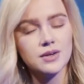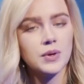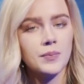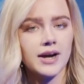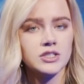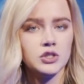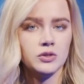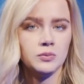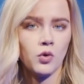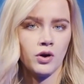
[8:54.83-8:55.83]
But back to a
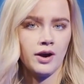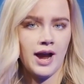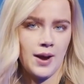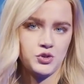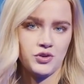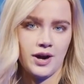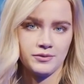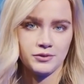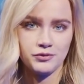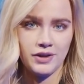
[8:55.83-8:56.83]
more abstract
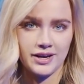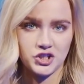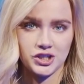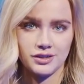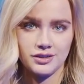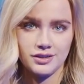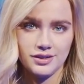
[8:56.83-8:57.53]
reflection.